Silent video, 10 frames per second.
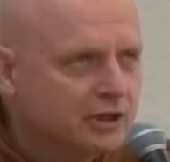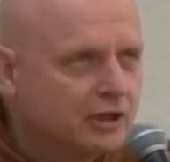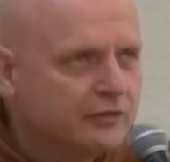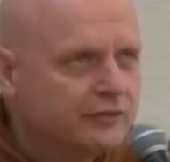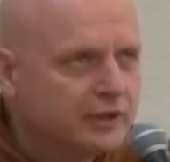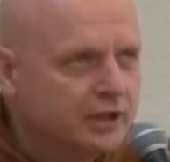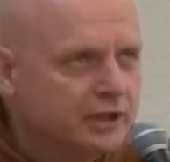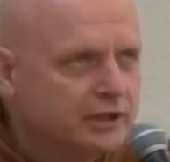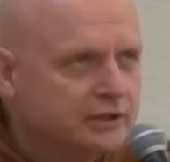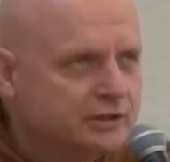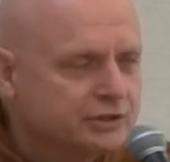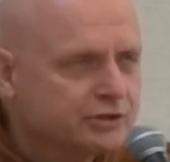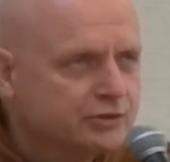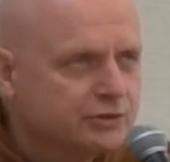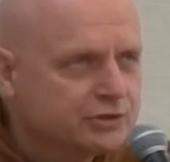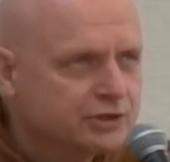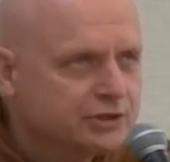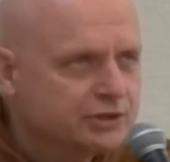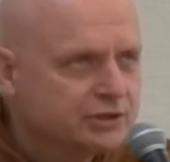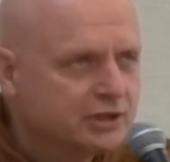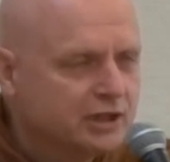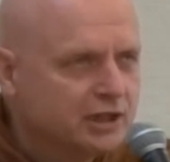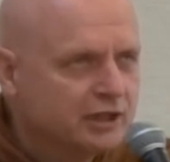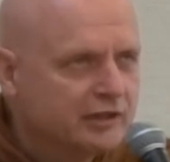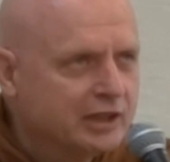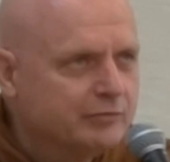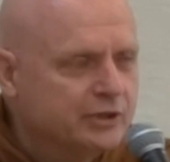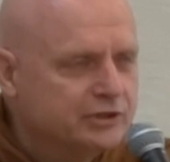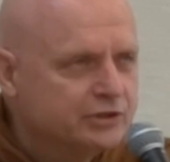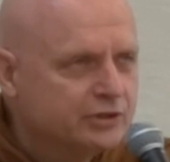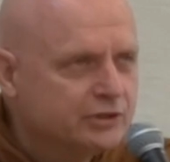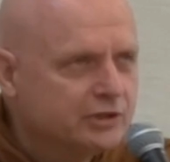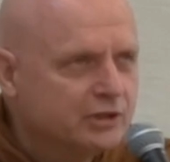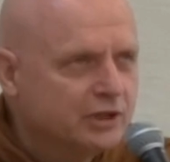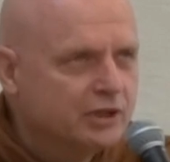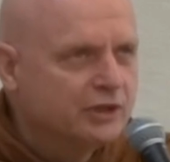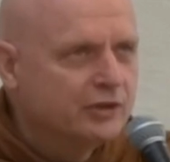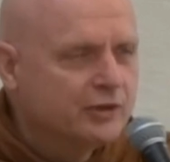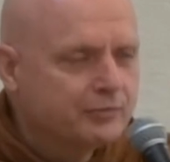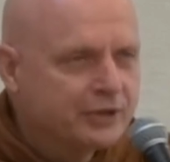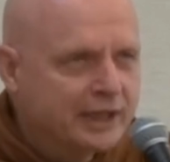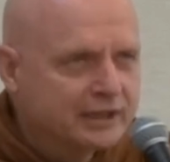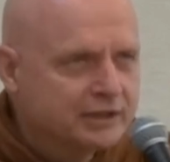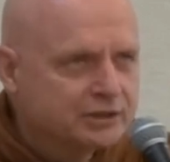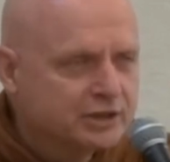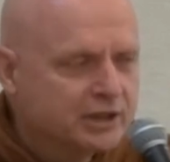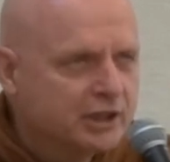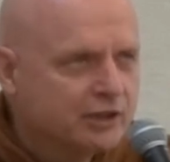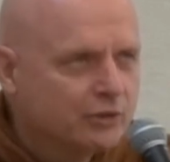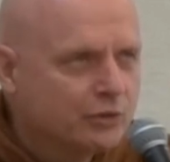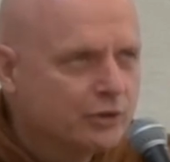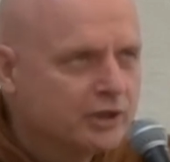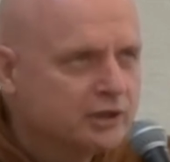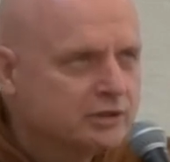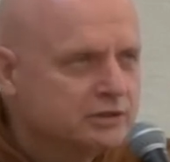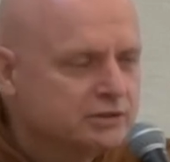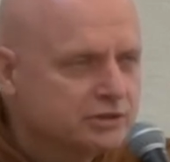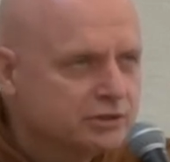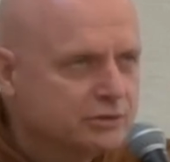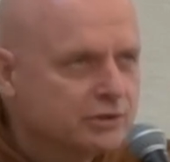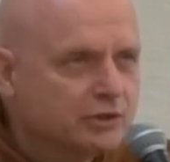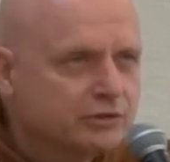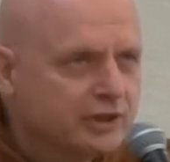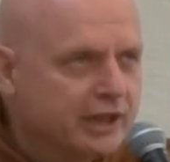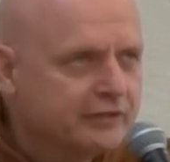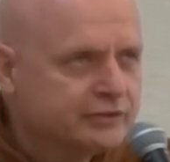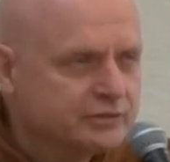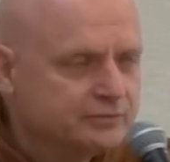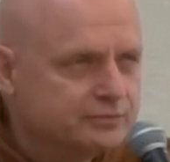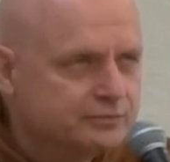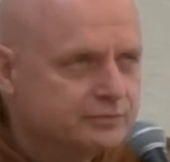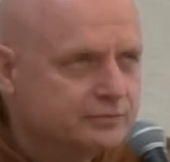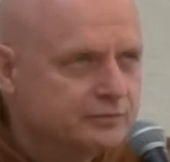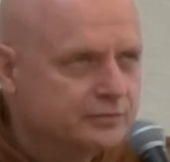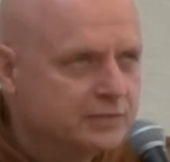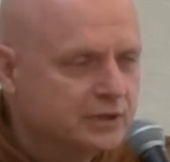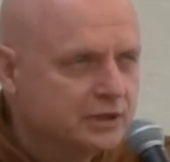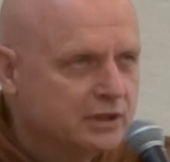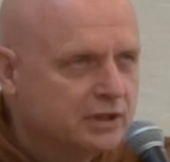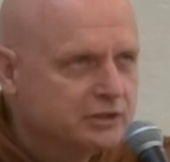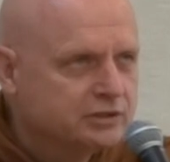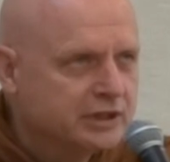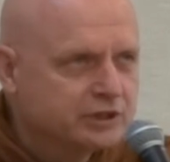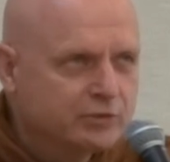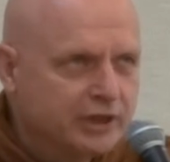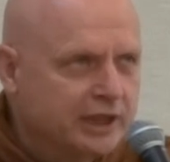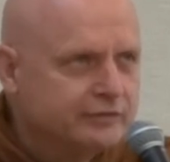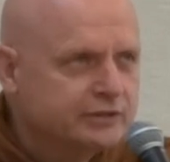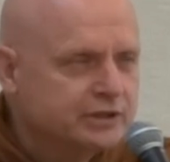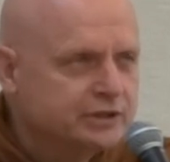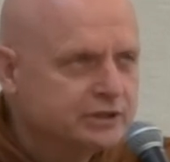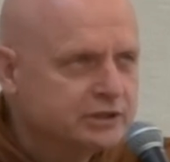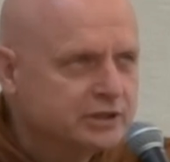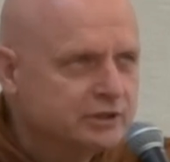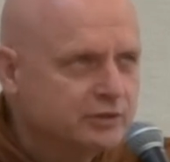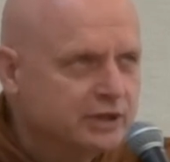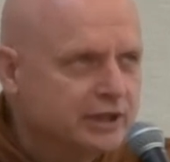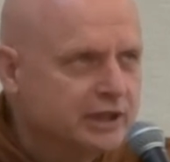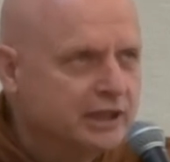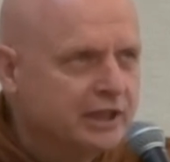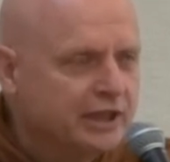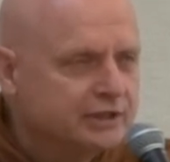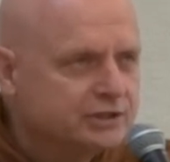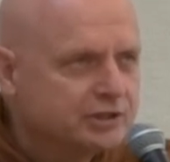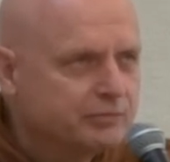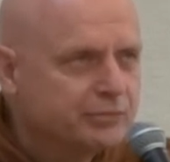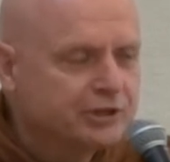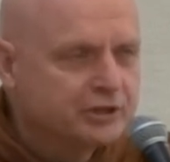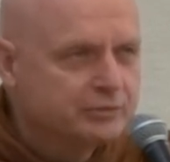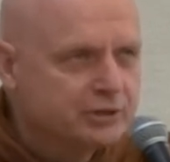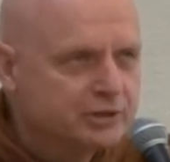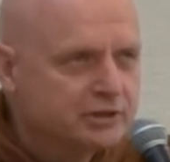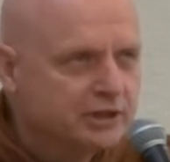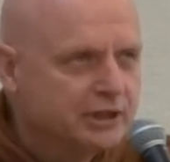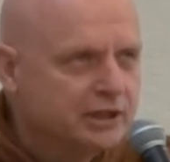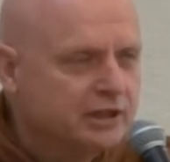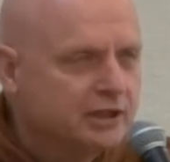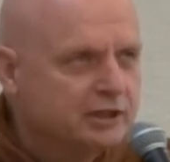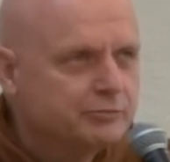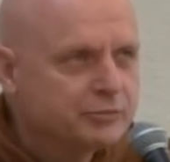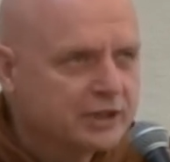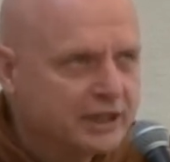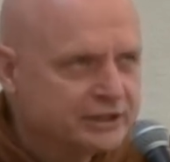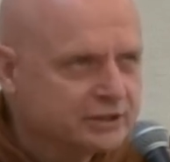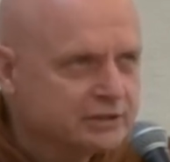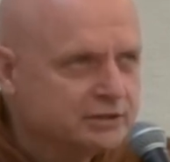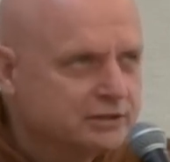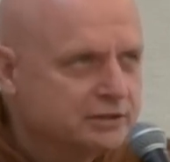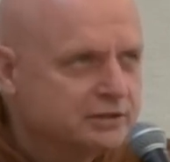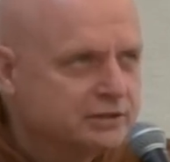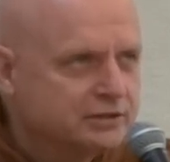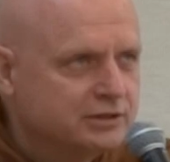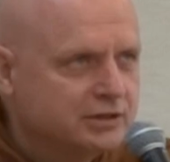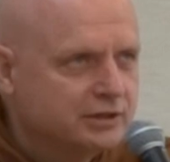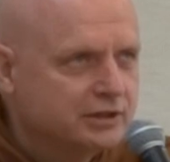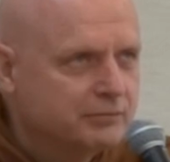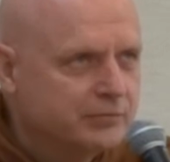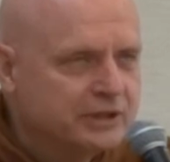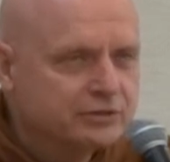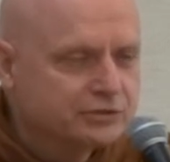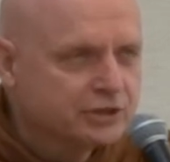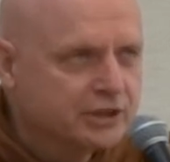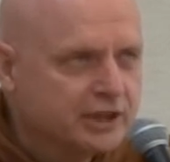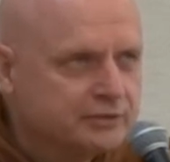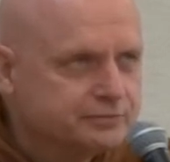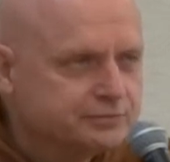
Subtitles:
of the discourses, that means you're practicing in order to go to heaven. So that's what heaven is, isn't it, really? It's a permanently pleasant mental state.